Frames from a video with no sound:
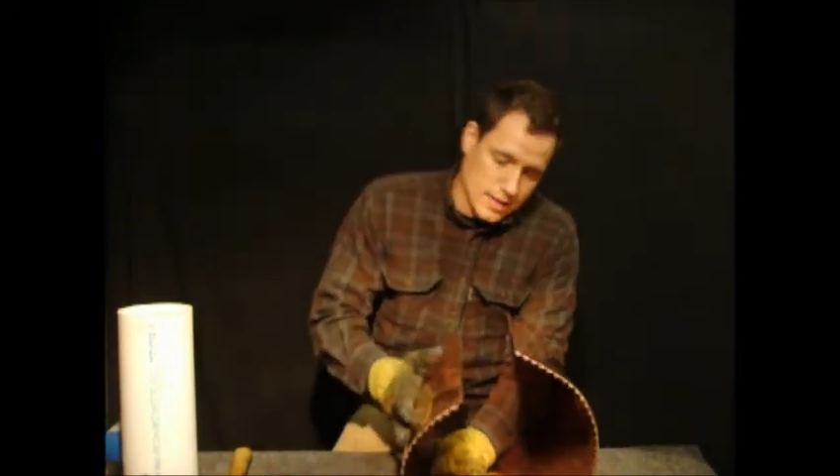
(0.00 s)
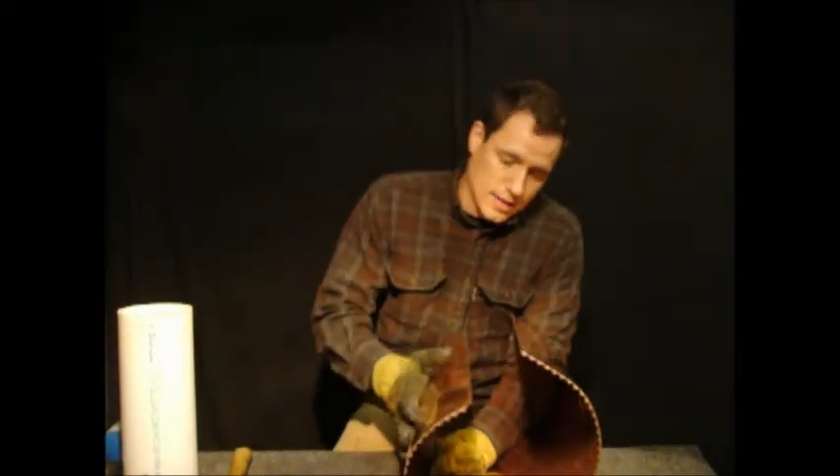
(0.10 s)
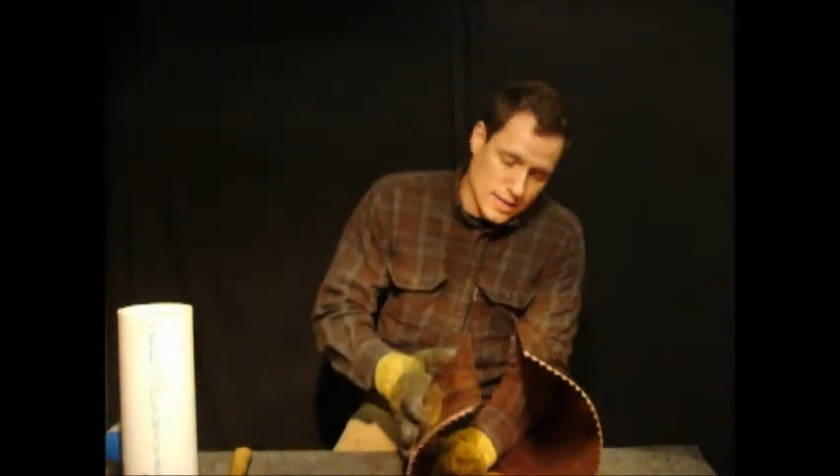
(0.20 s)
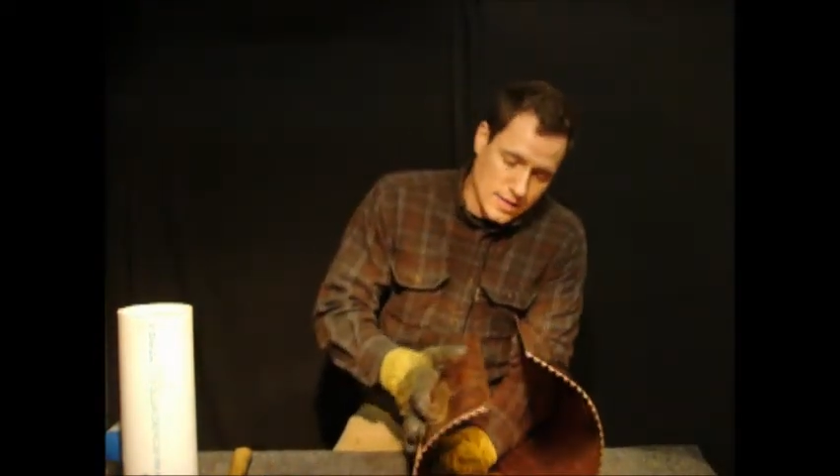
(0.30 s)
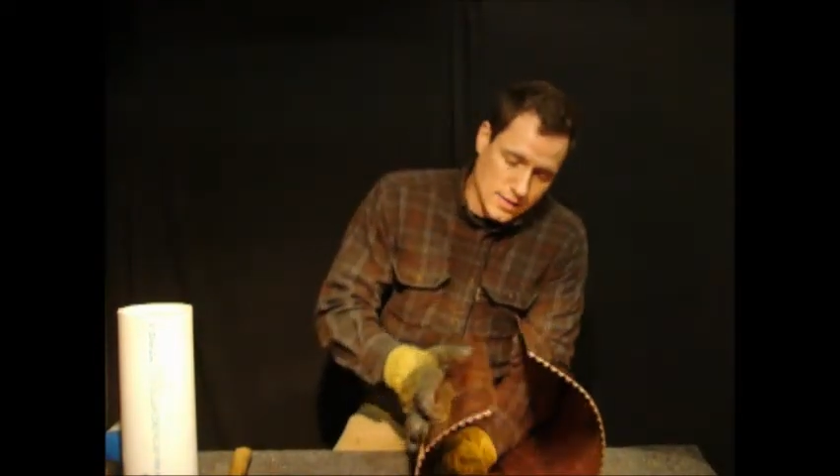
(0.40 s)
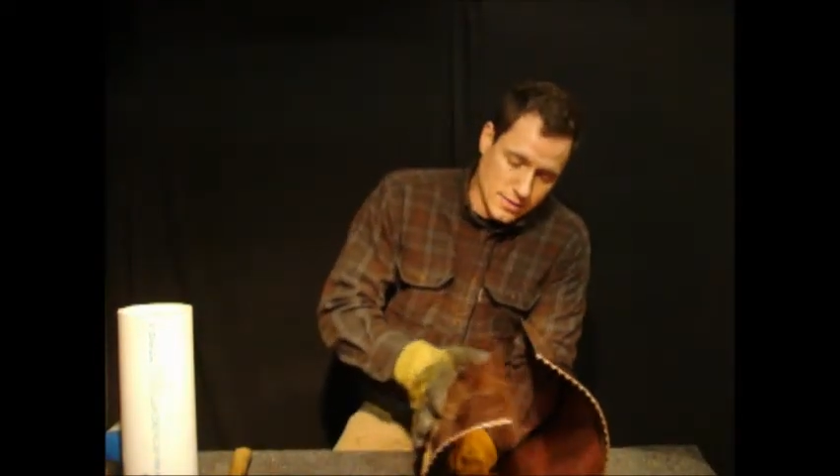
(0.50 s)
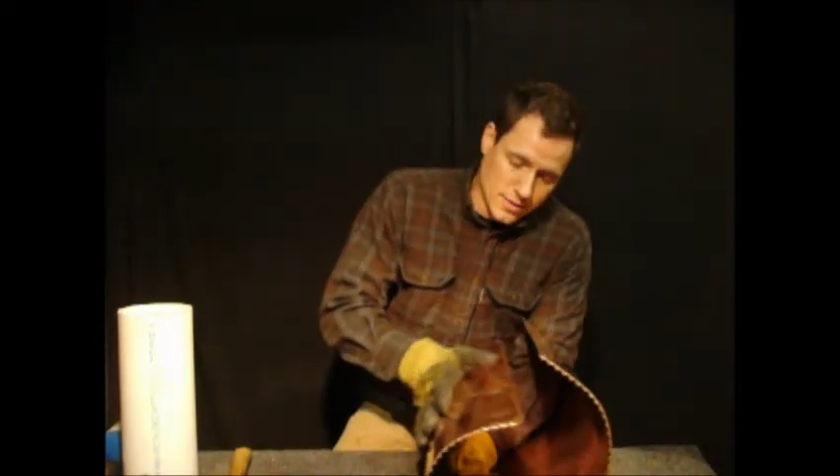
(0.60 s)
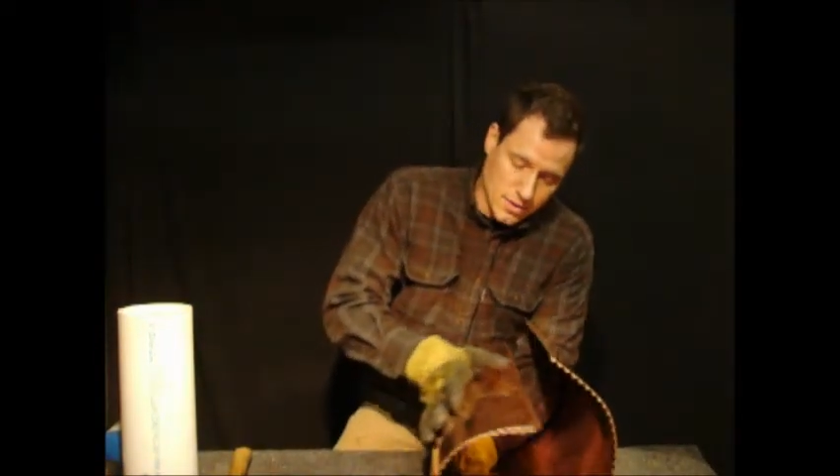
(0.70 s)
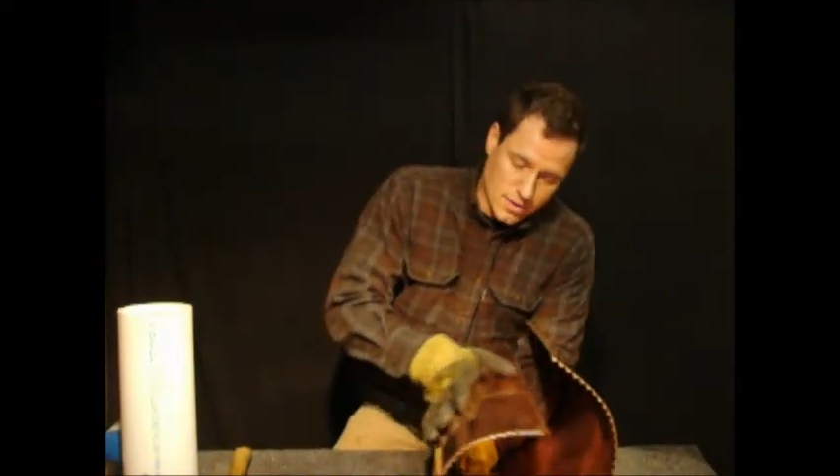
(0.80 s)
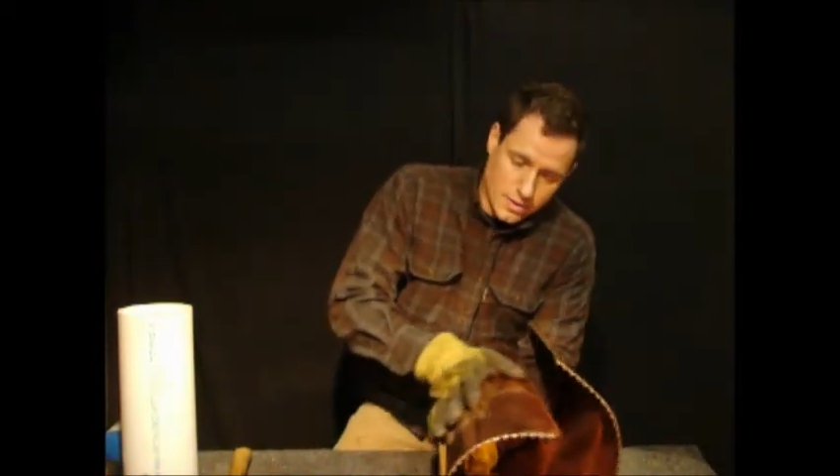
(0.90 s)
the
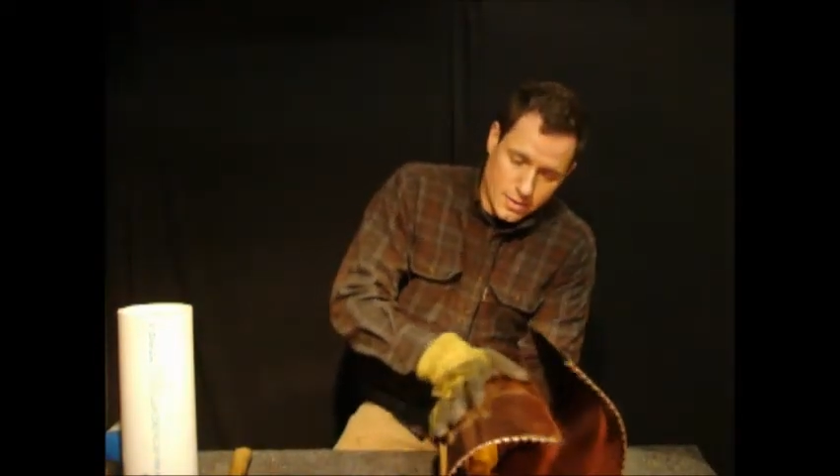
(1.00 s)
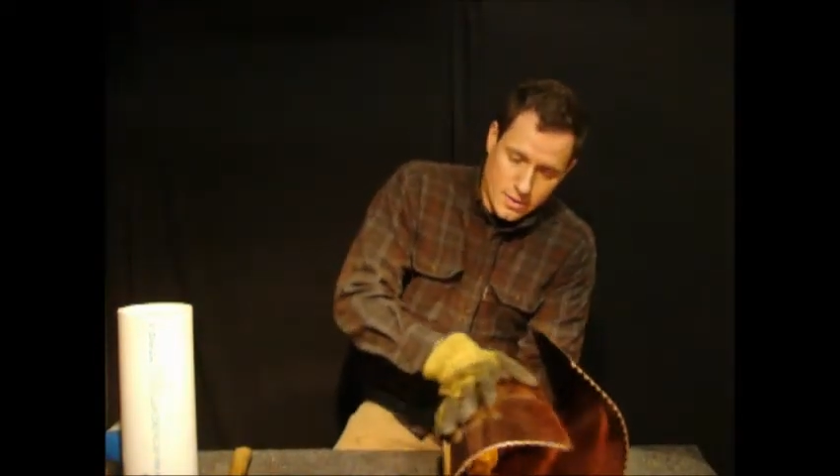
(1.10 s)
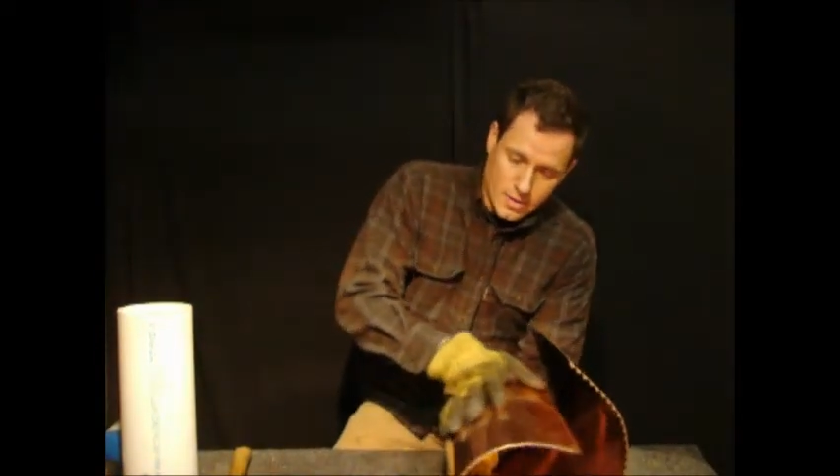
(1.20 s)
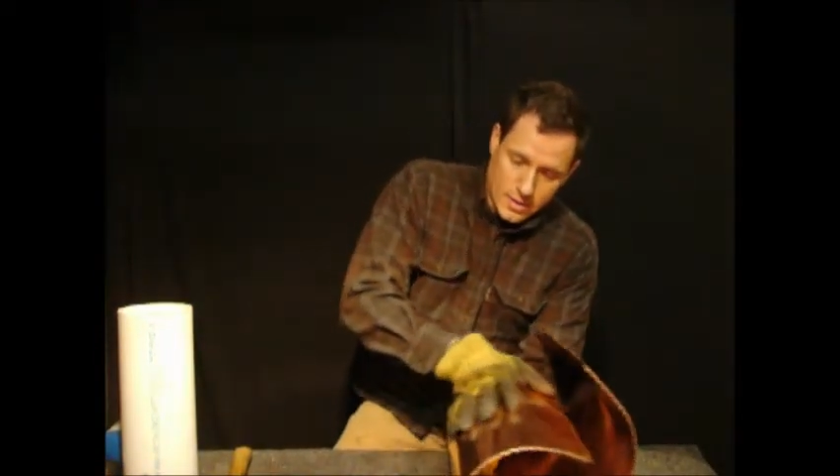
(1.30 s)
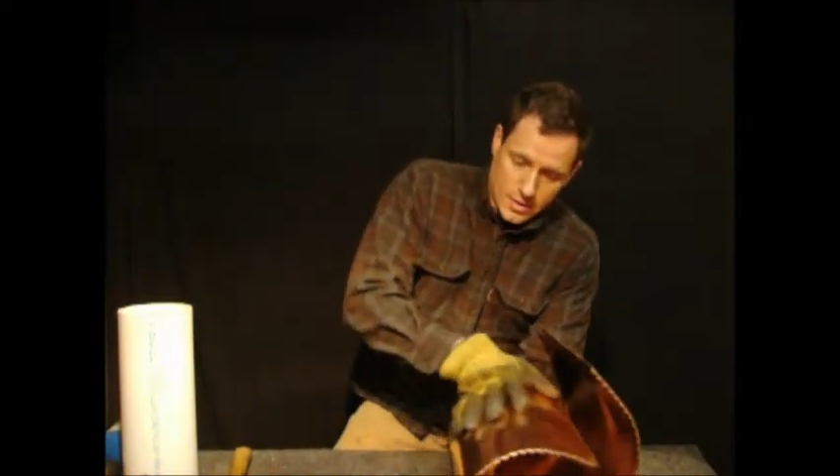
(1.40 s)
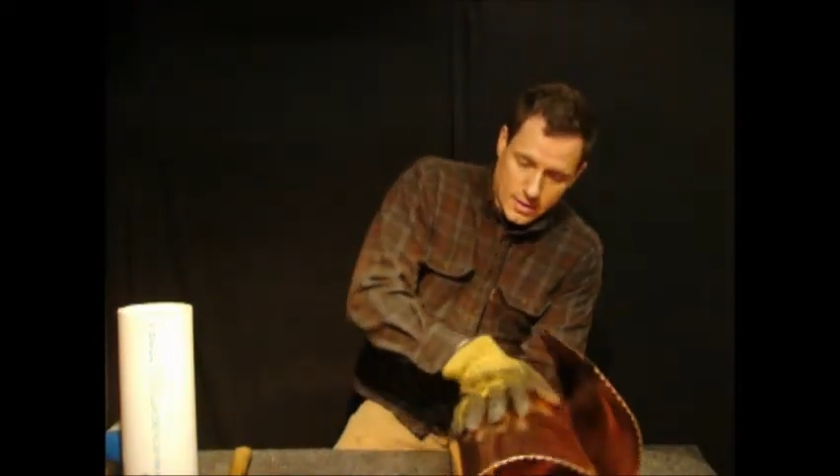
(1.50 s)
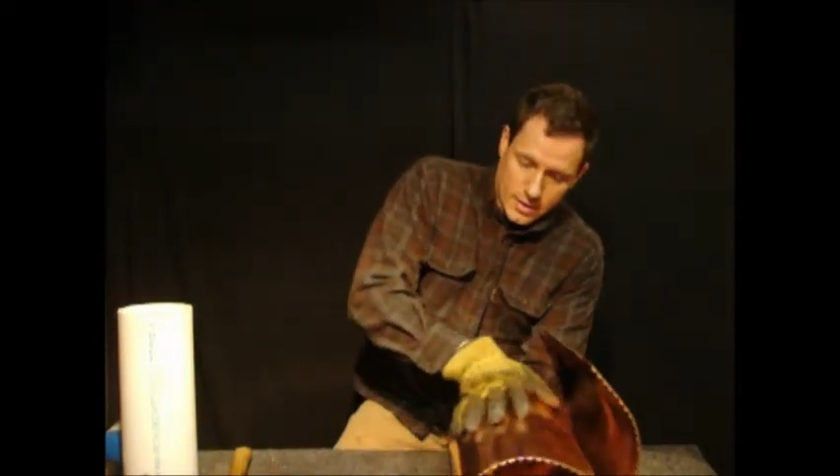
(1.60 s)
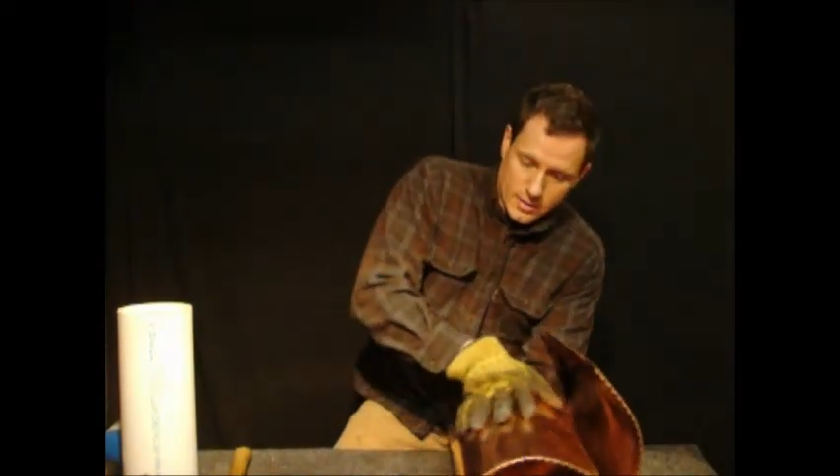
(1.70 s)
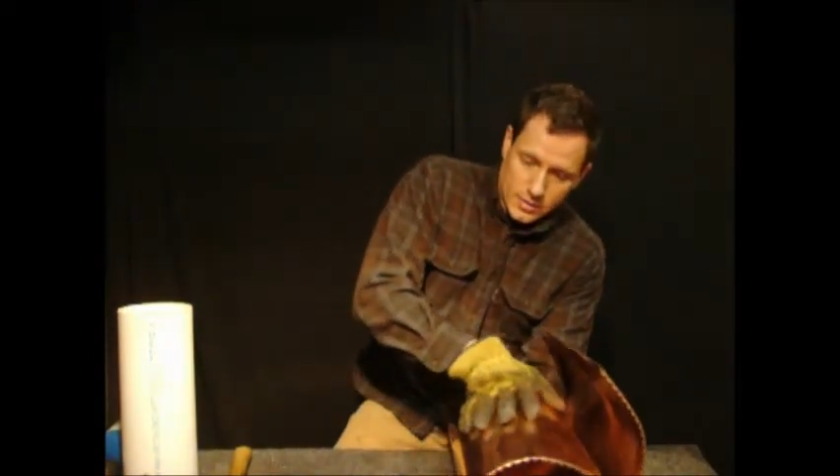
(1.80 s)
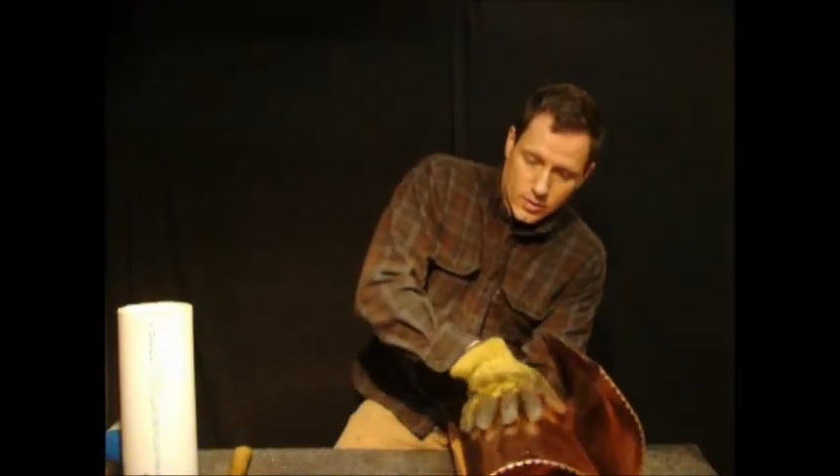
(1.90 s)
easier it's